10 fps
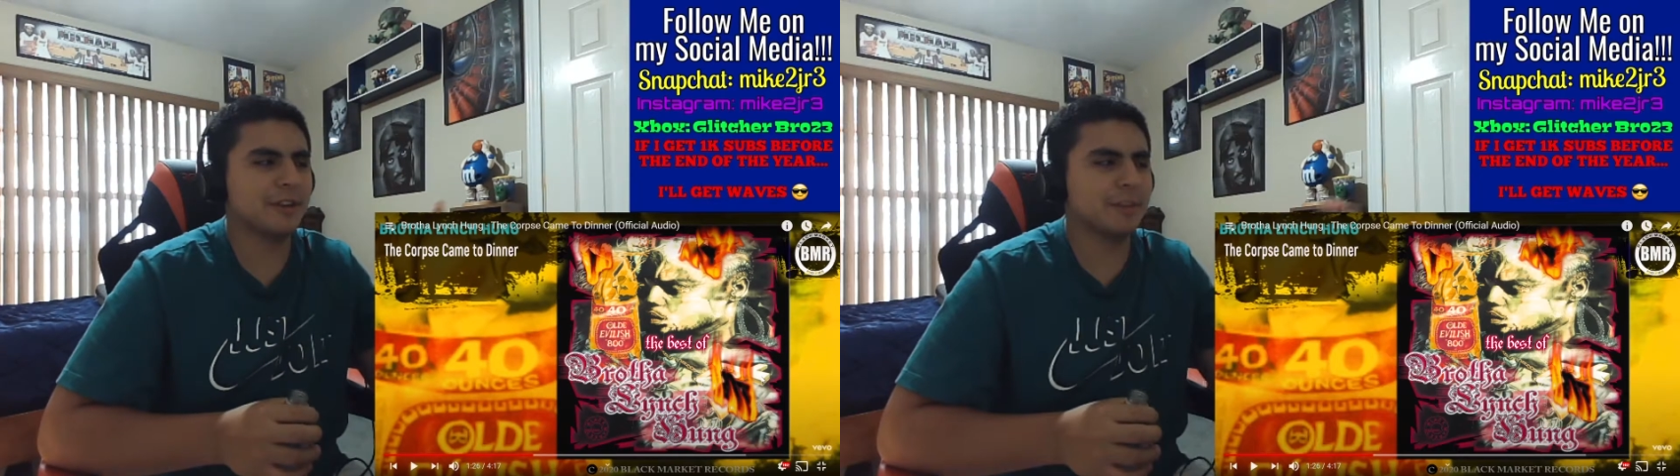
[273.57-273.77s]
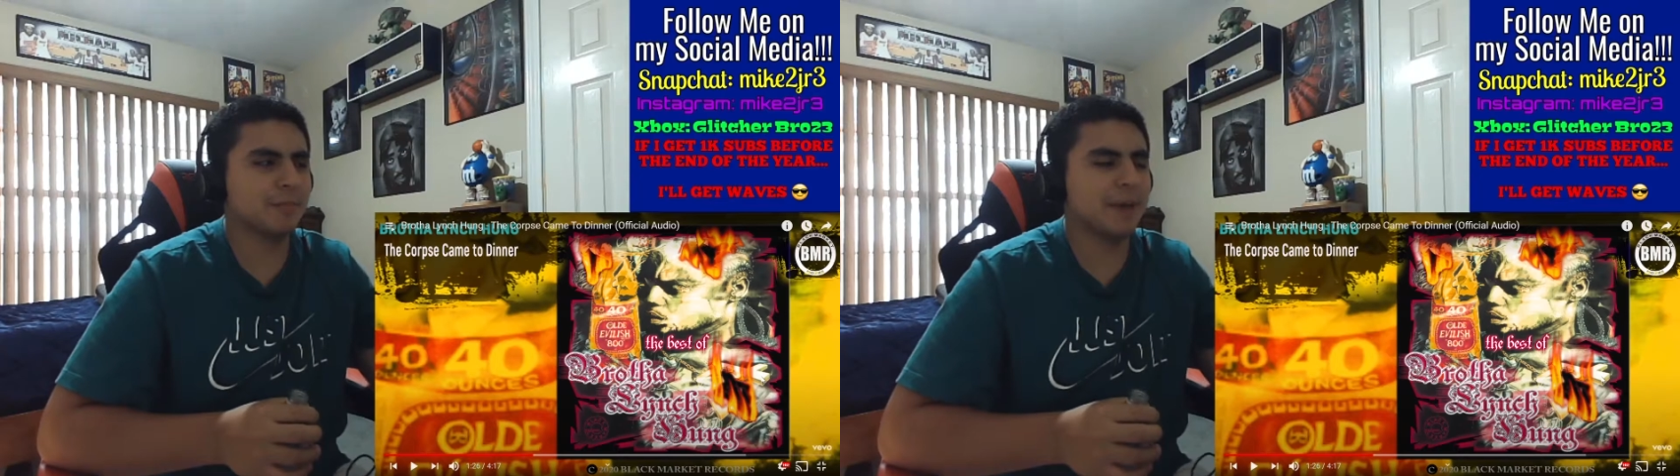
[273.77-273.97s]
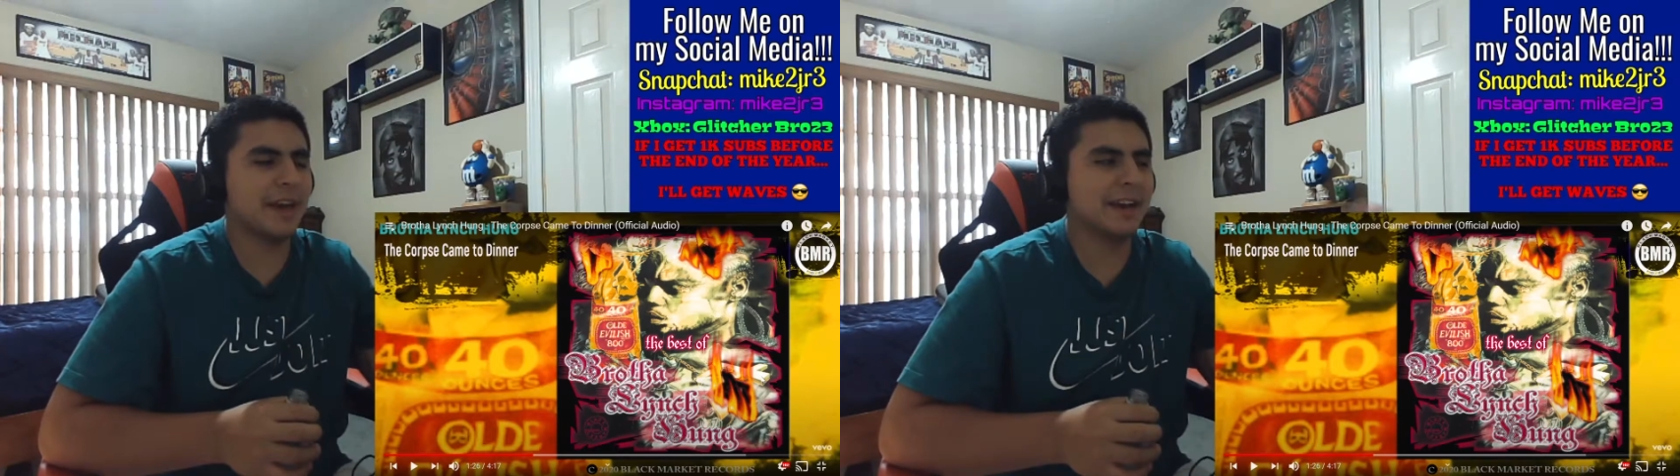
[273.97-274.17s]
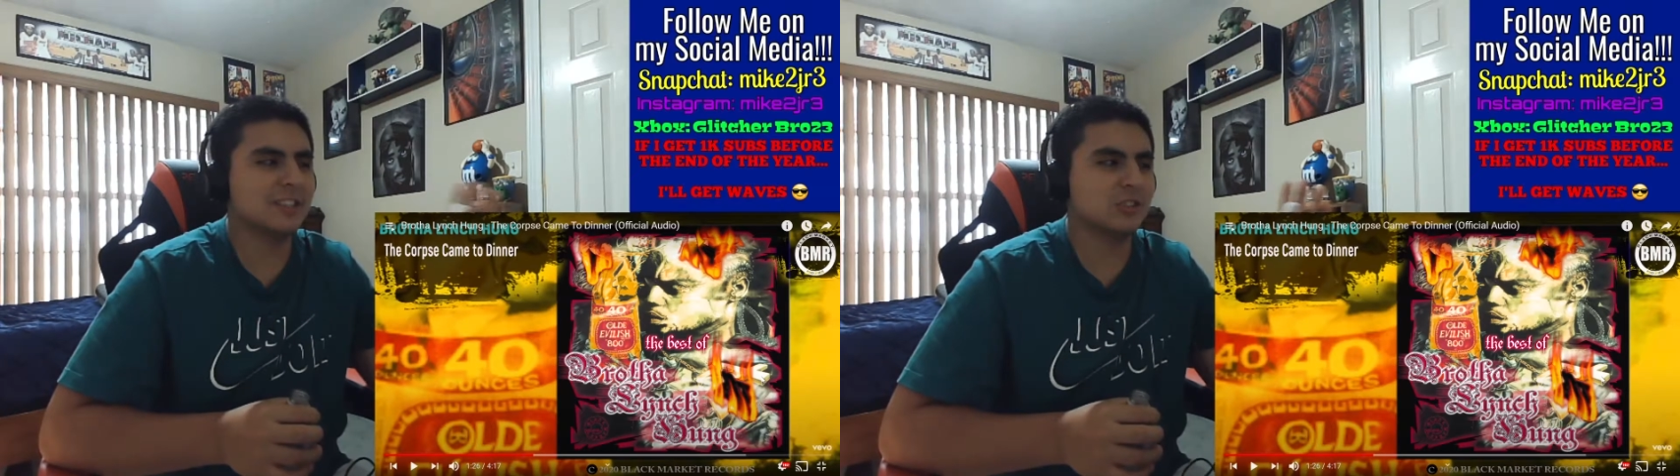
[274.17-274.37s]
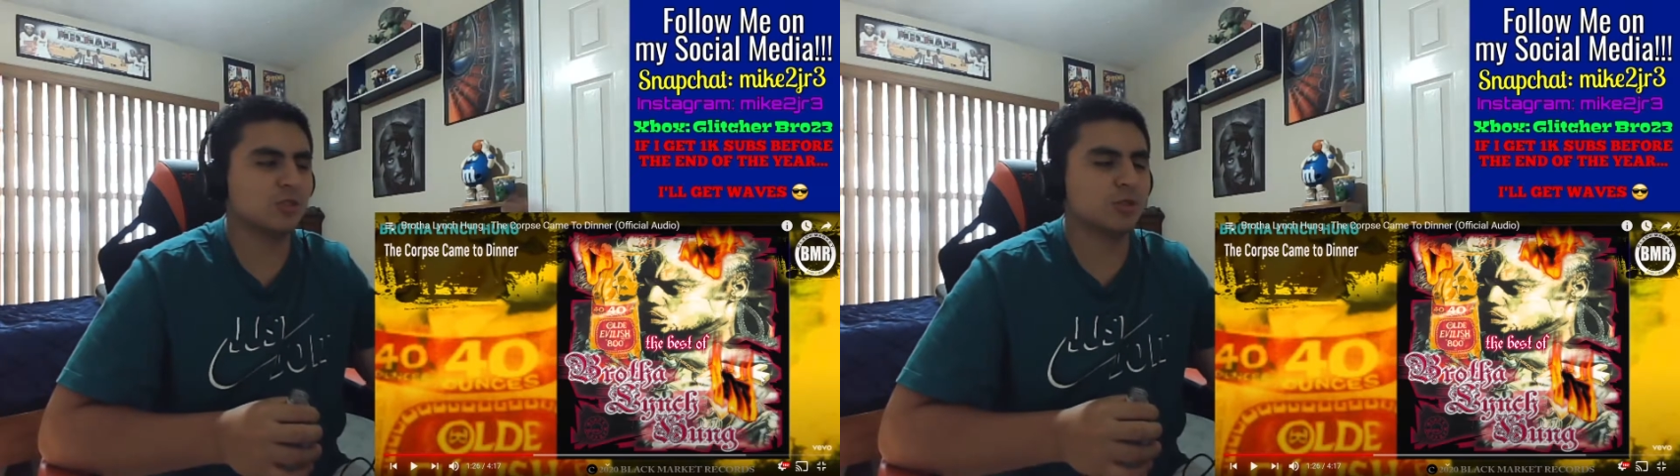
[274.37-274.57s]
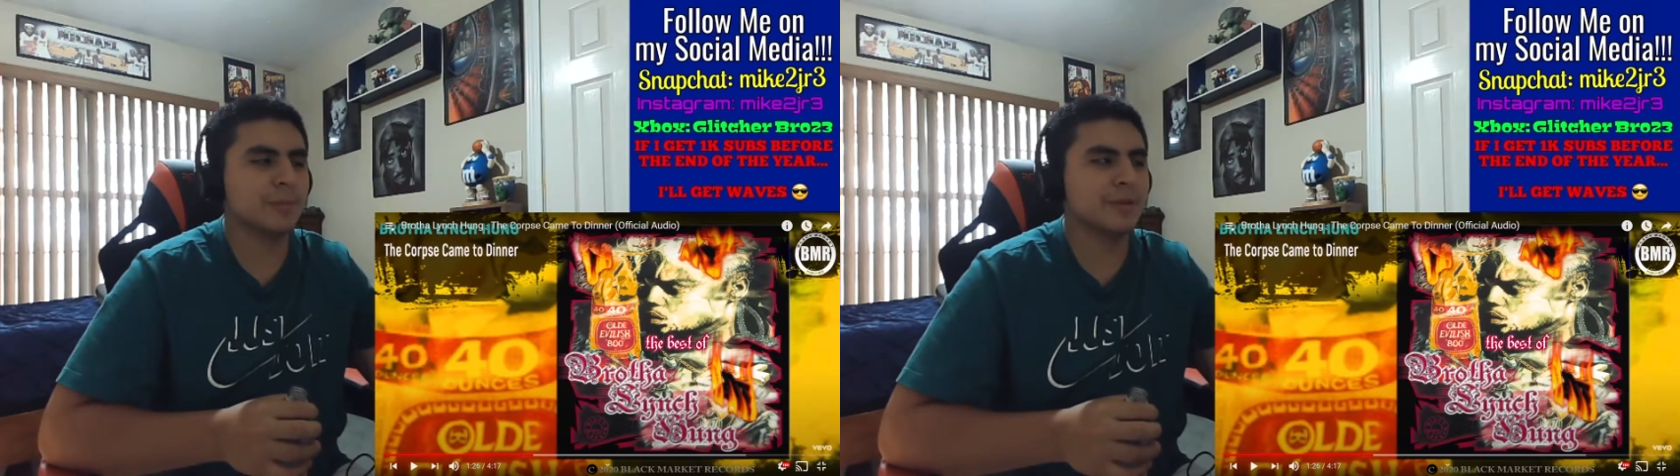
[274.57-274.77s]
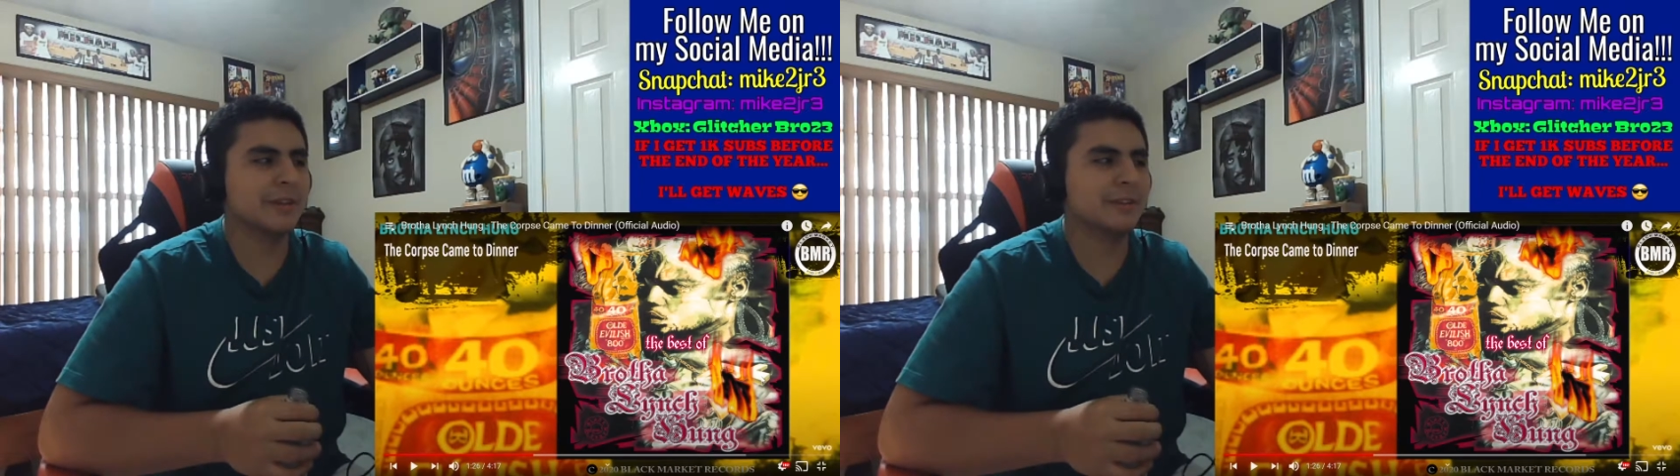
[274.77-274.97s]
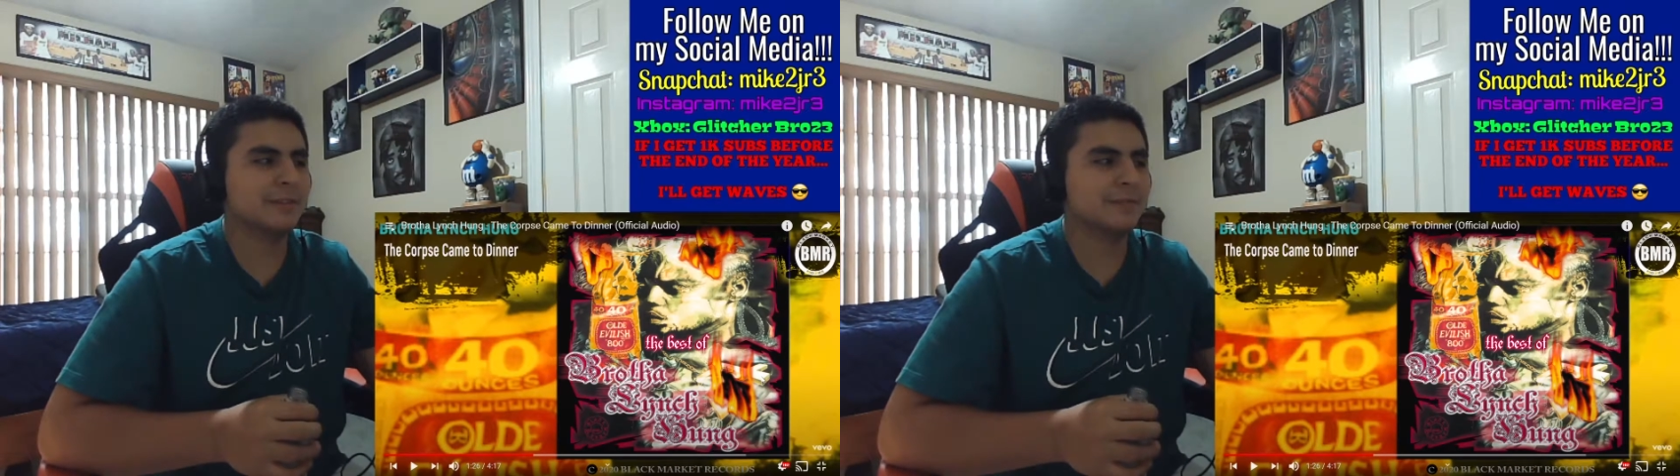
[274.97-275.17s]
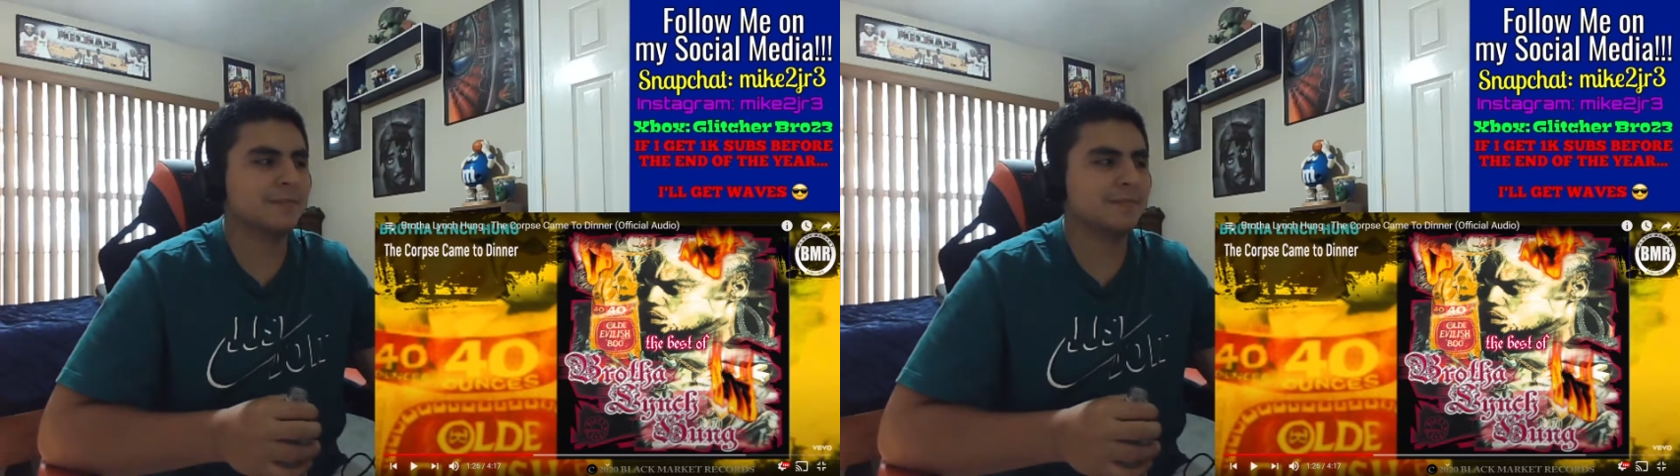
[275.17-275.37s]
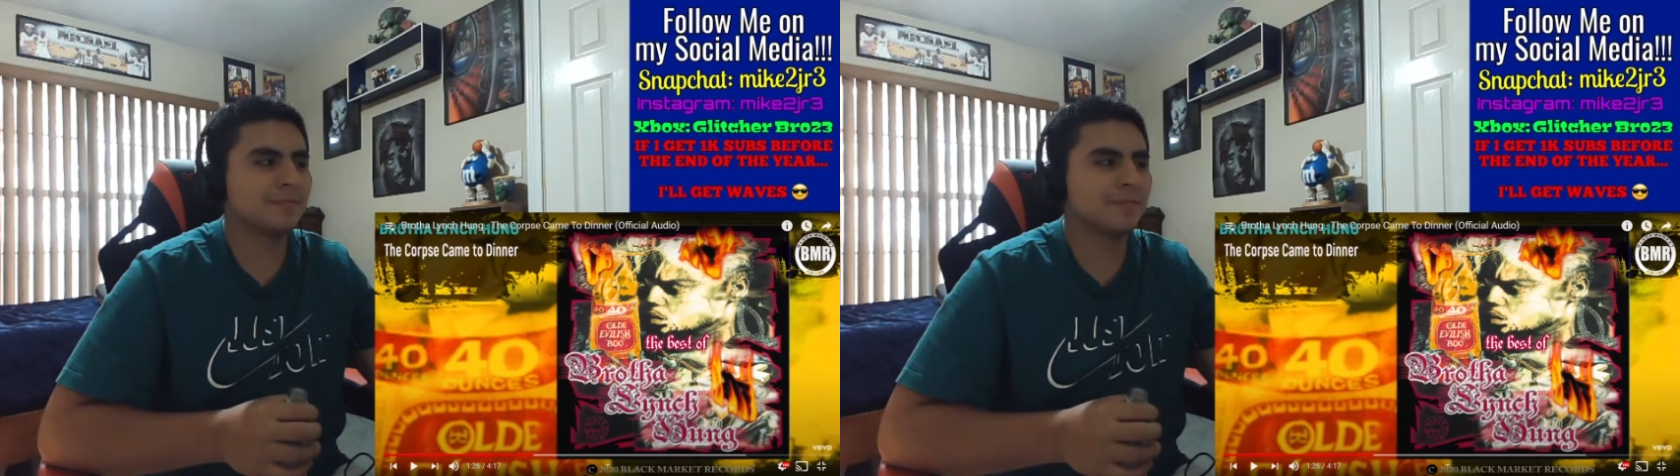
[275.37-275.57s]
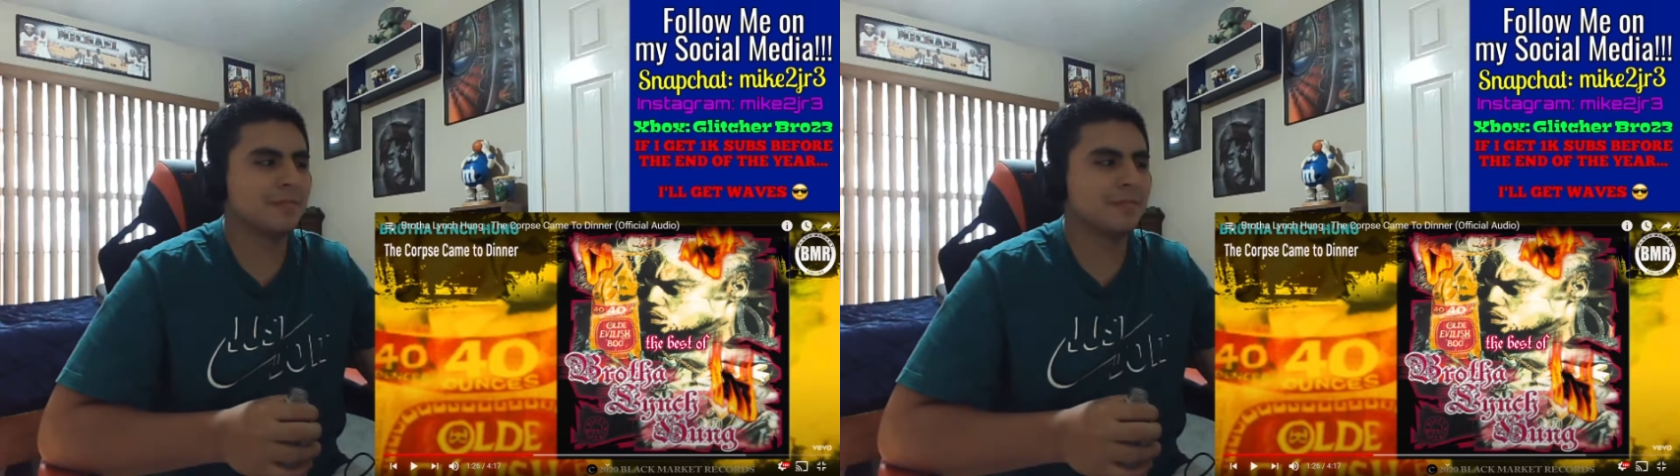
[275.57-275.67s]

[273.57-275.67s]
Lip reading: period pads dripping?